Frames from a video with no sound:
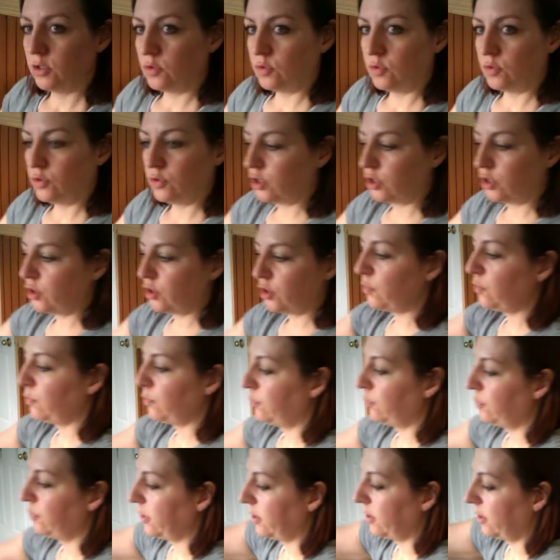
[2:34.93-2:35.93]
Shoot,
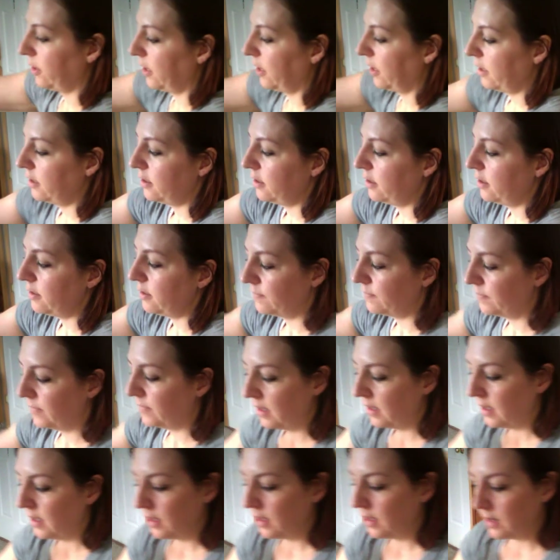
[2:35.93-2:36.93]
put it under.
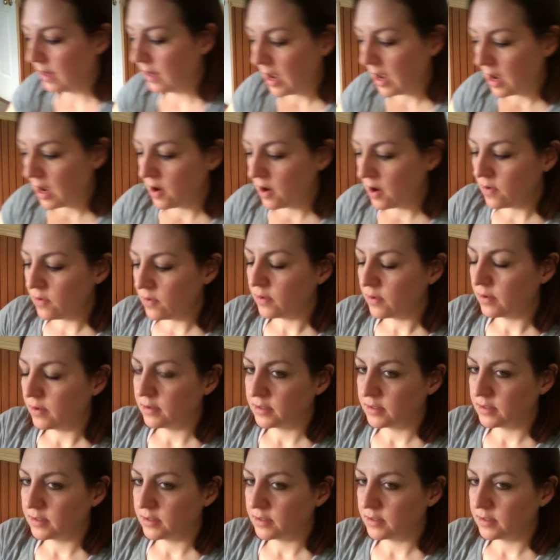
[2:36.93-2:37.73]
Now,